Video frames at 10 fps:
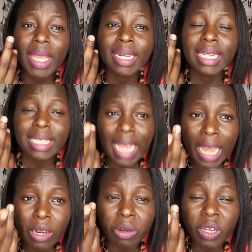
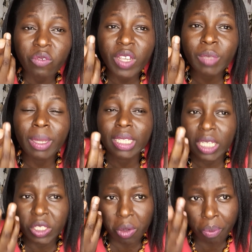return on investment
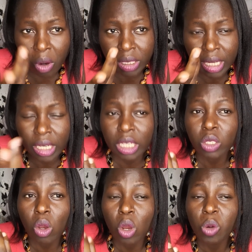is reported
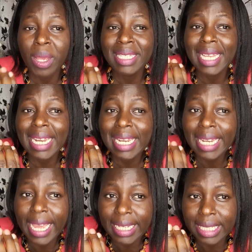is always
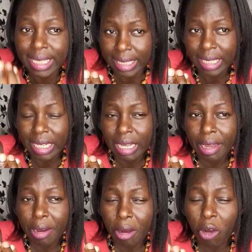net
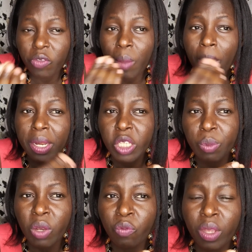of the
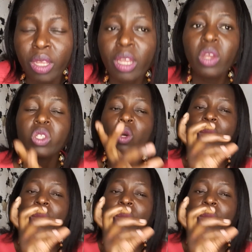management fee. So